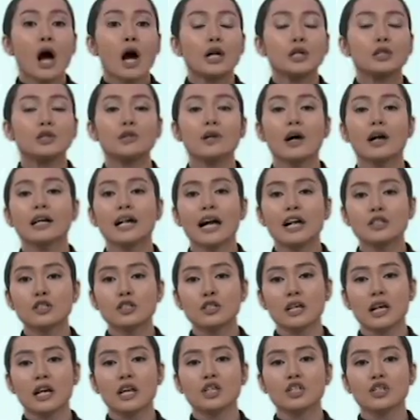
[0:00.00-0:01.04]
Drug
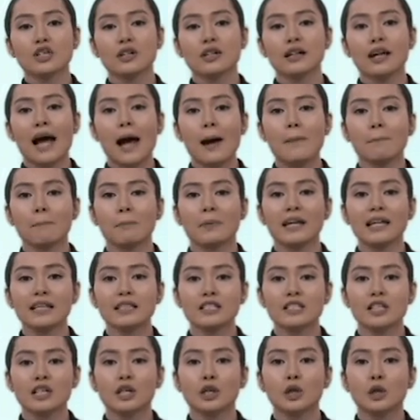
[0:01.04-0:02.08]
education
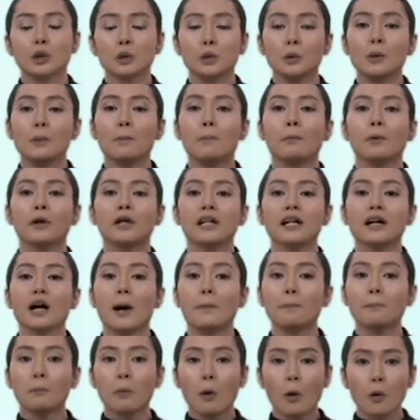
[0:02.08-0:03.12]
campaigns include putting
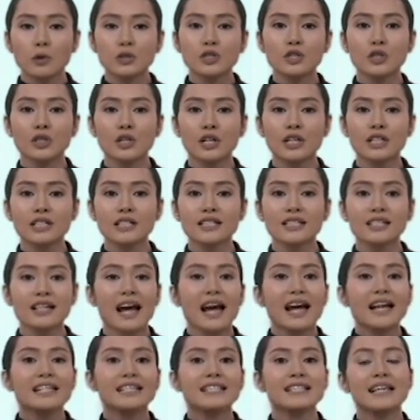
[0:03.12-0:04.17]
up posters,
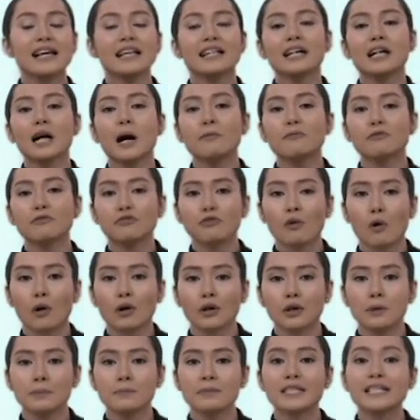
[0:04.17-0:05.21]
setting up
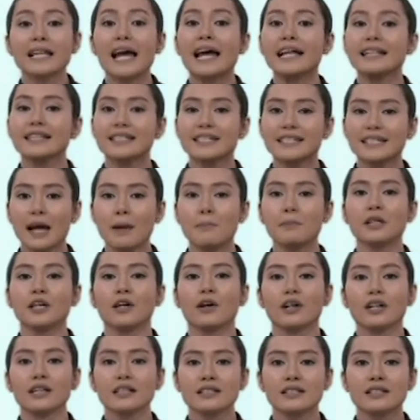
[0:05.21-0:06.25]
forums and
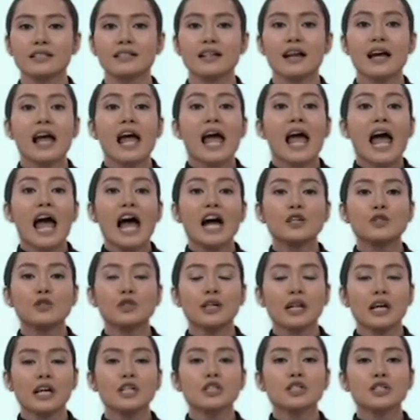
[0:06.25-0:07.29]
seminars,
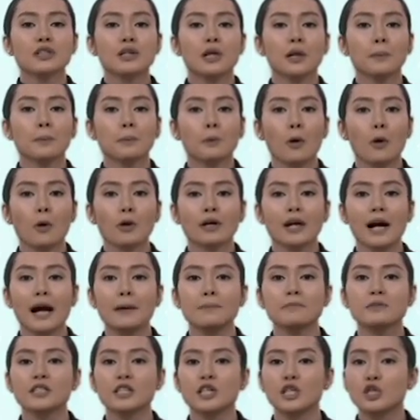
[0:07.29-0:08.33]
educational
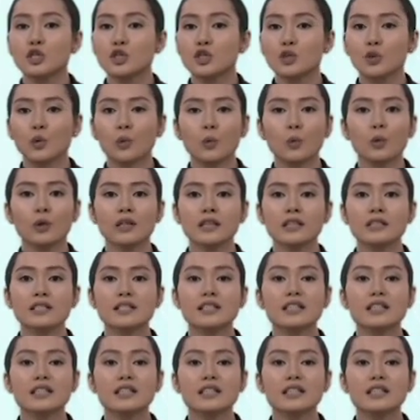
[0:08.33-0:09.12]
programs in schools,